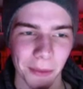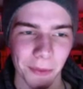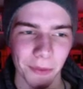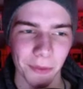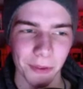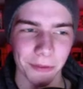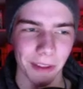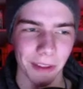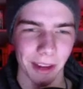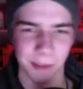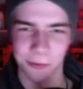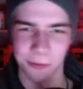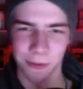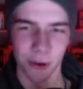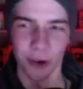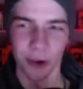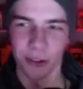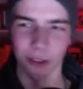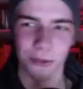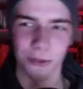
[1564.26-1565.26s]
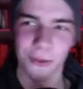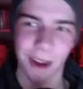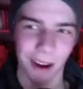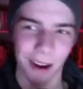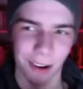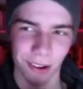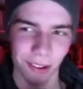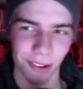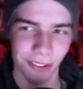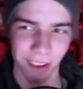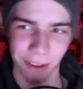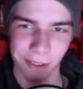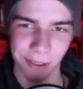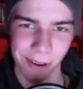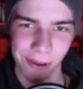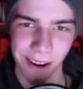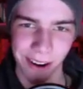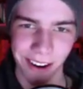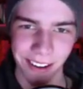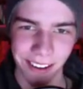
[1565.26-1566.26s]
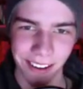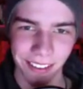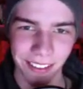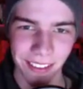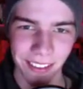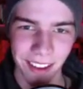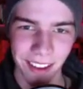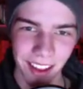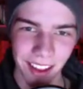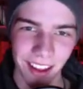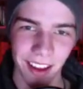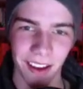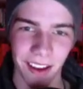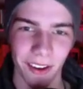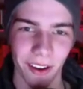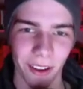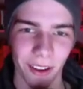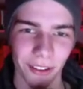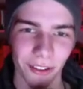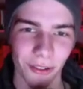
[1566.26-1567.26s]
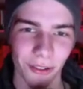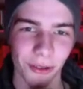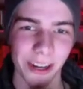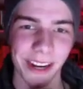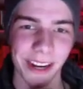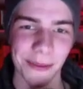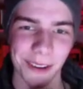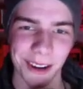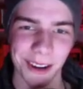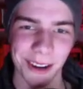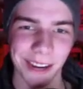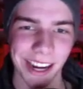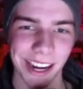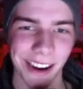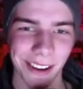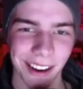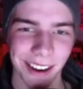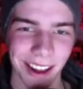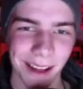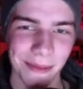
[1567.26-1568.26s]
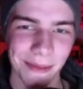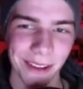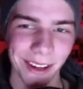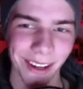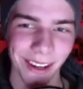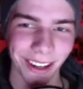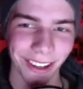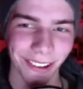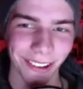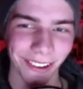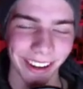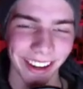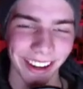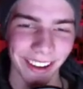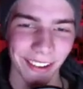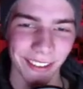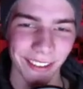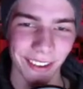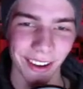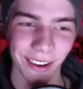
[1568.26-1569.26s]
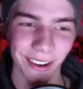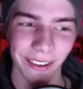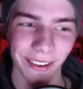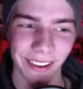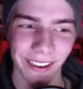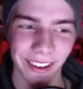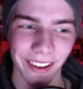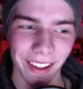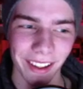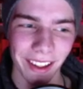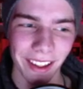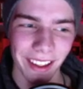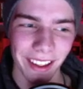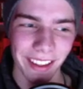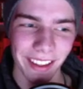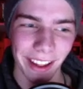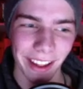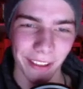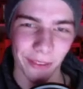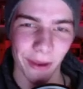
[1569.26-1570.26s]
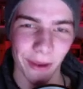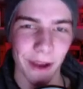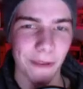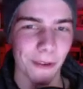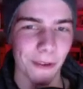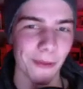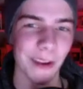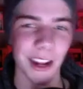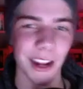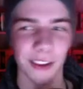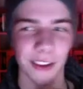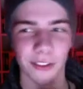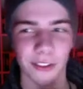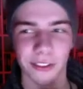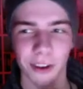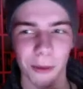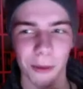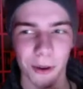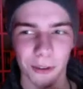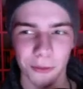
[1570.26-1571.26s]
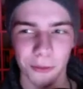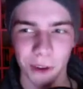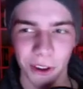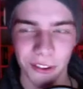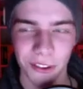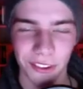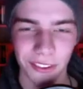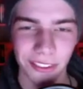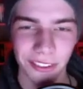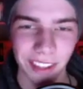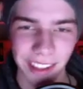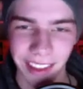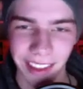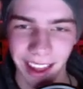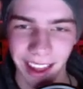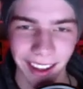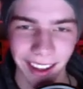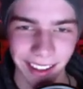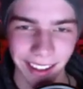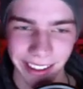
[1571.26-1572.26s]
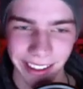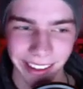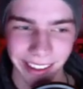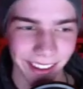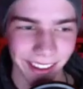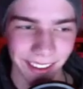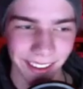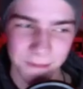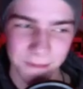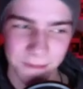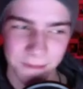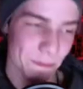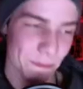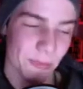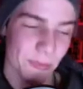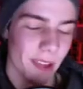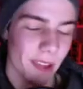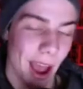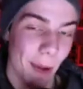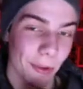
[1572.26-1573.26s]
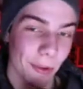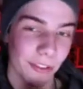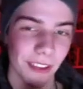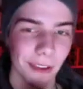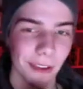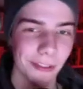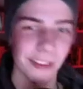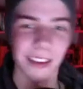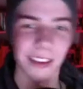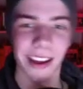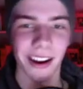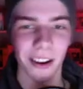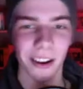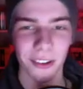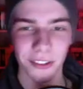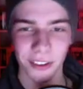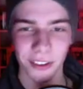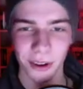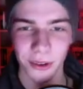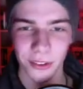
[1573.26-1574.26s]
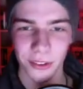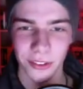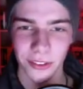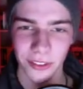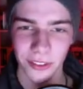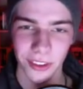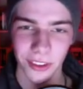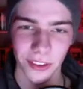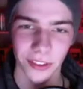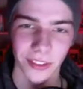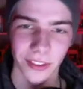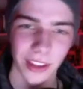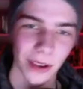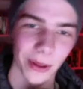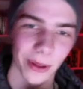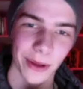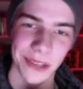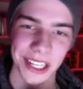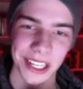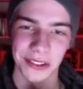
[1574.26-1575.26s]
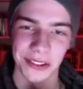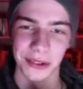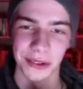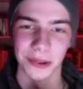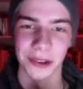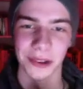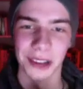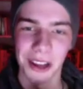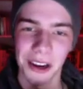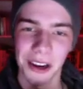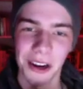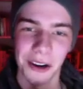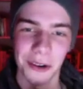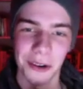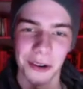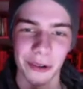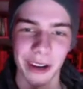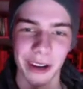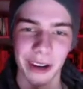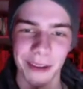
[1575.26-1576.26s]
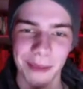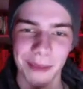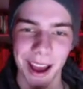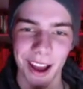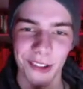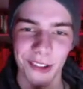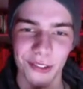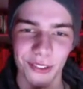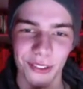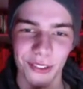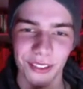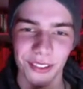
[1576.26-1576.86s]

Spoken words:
with like Virgin Records everywhere and Scream coming out and that being a craze. So that's why for me it's just so much fun to see that. Like I was never there, so this is the only way to reimagine.